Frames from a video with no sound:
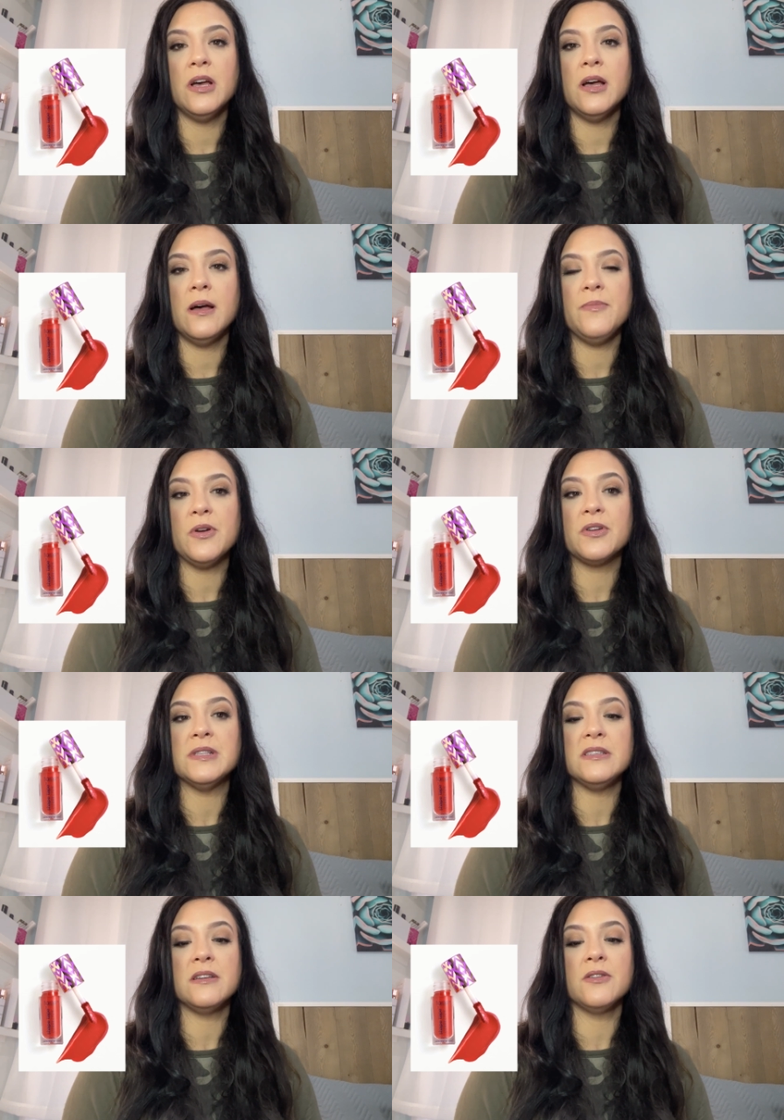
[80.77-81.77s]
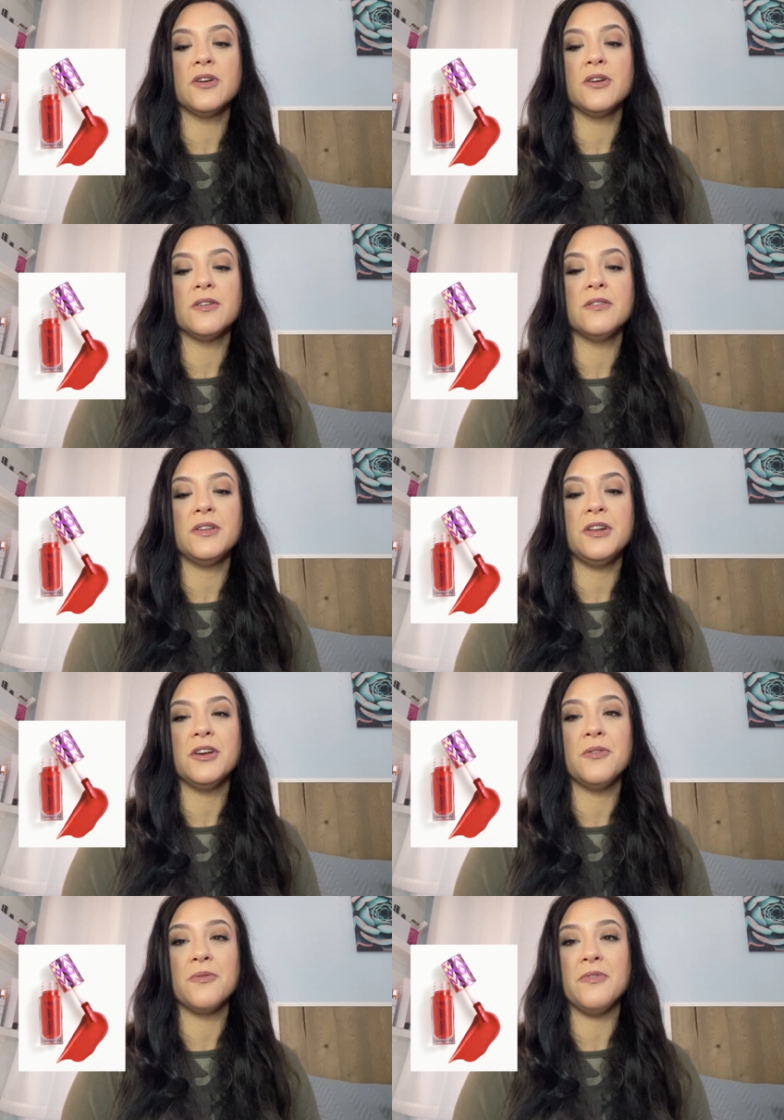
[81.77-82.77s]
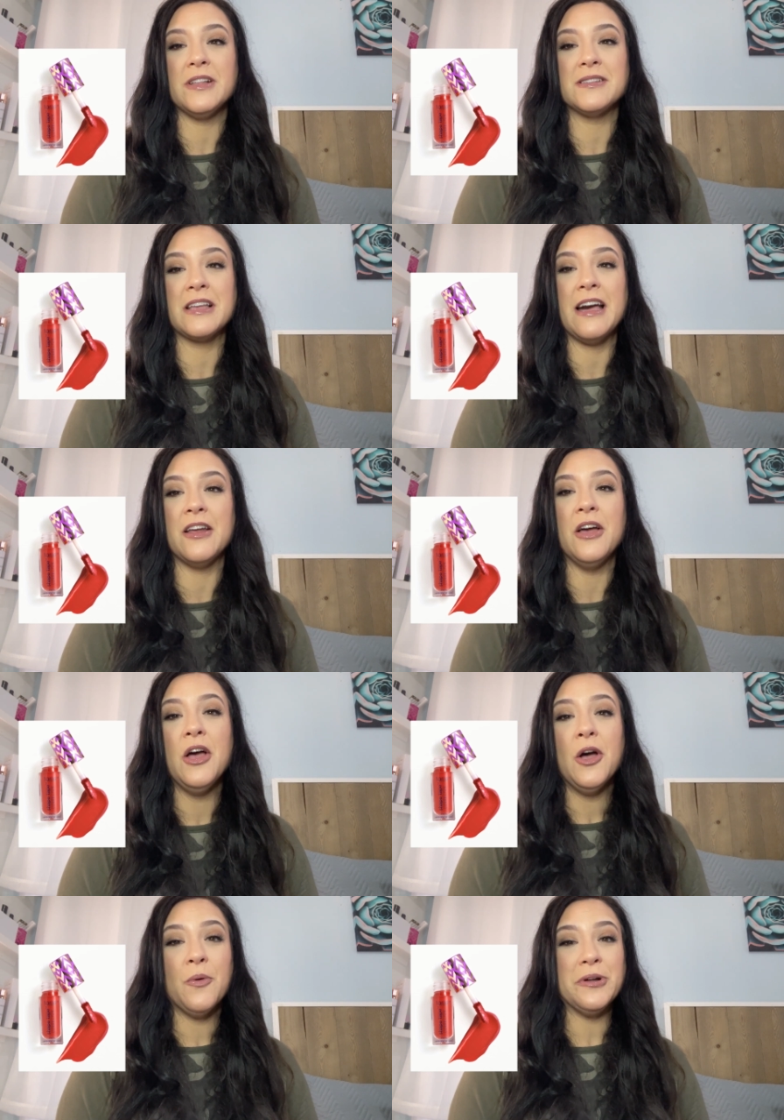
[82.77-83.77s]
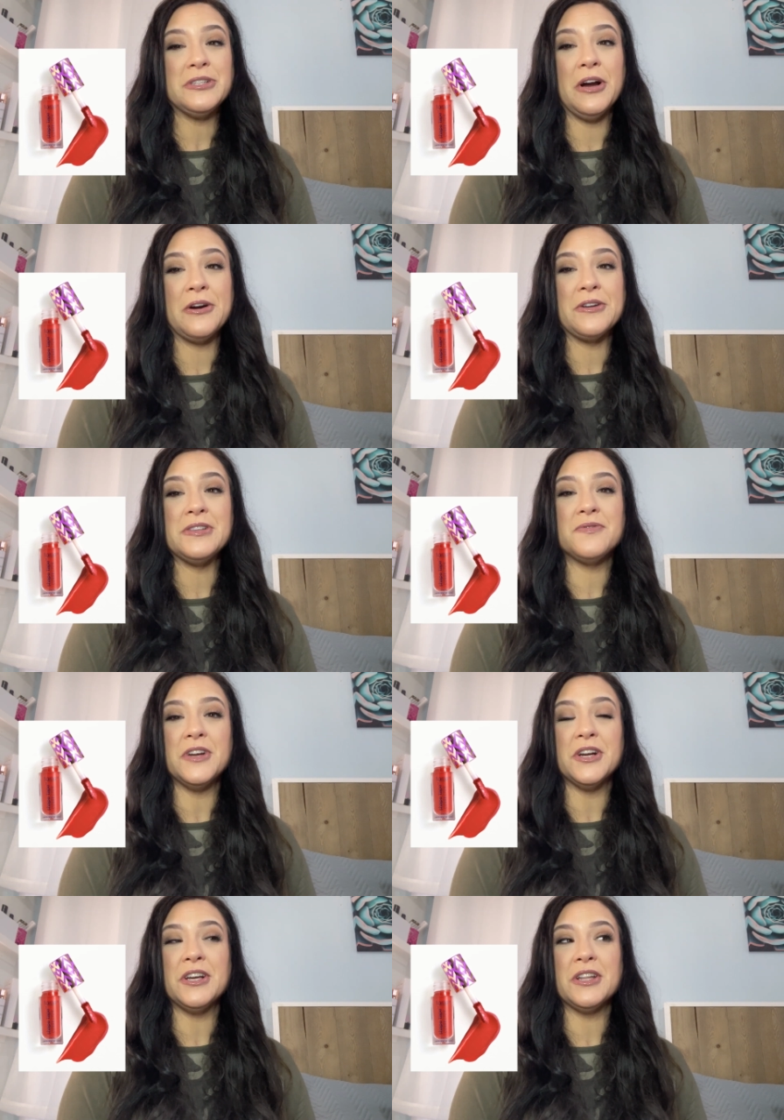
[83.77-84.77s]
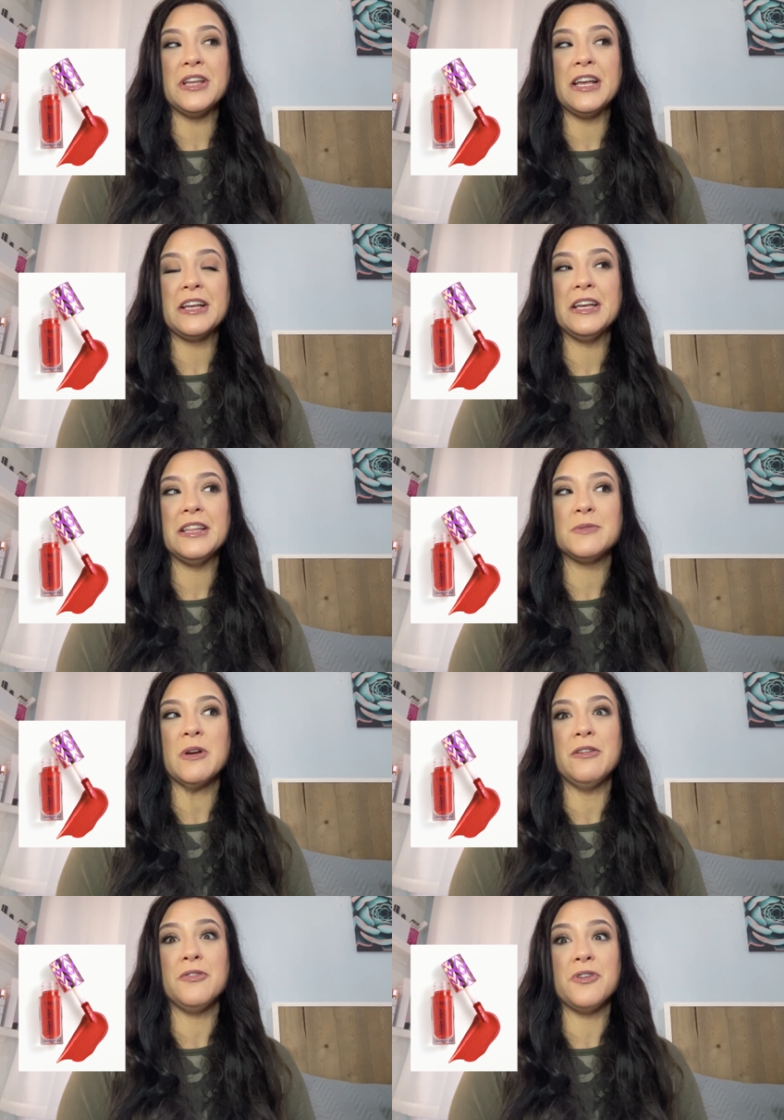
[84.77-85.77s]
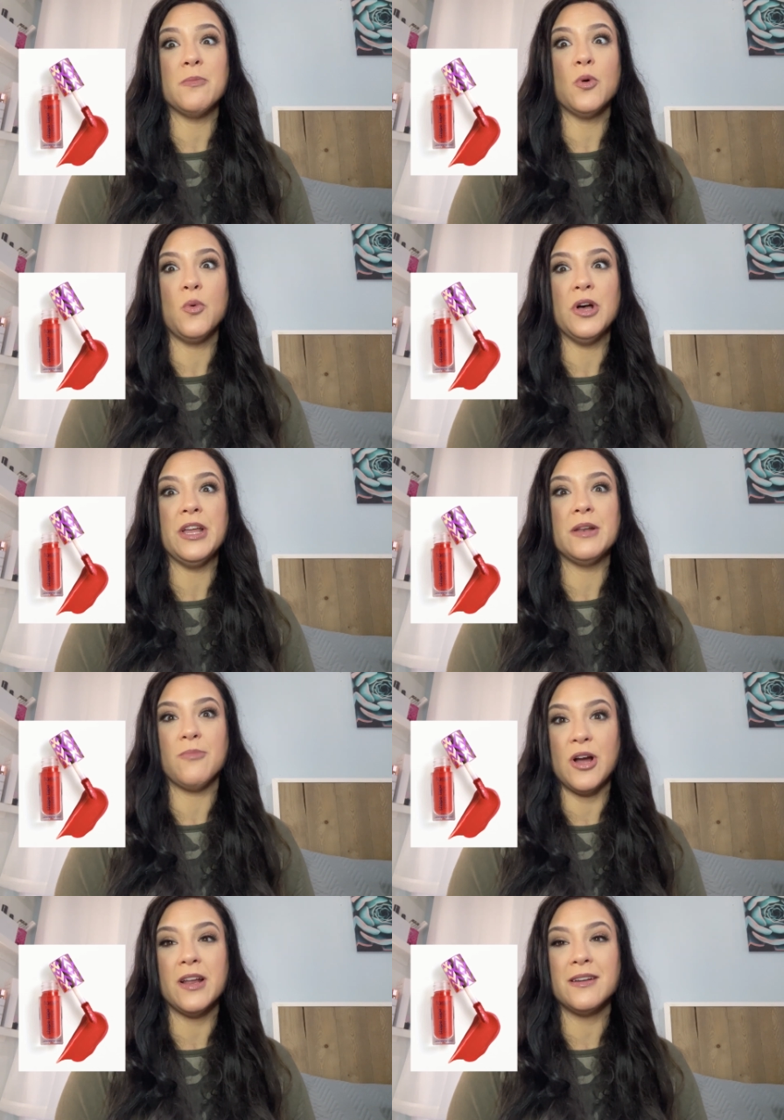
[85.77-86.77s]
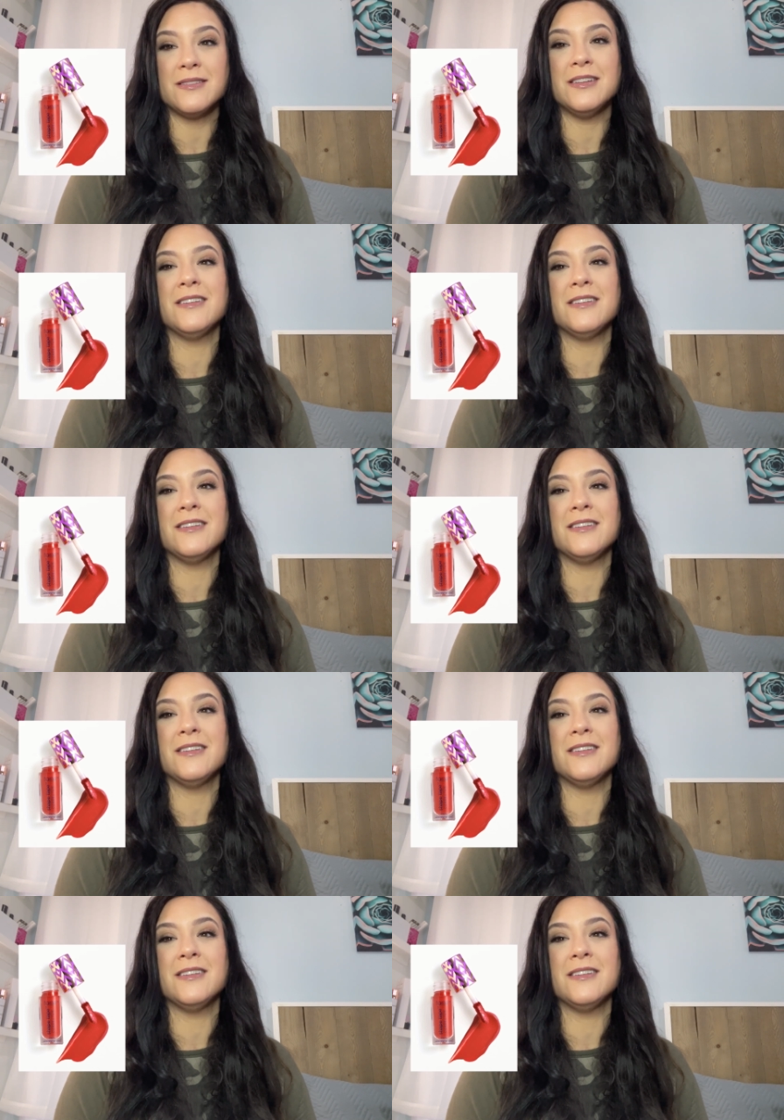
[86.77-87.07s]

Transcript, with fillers: um, their concealer, you know, that's kind of what Tarte is very like, that's probably their number one product.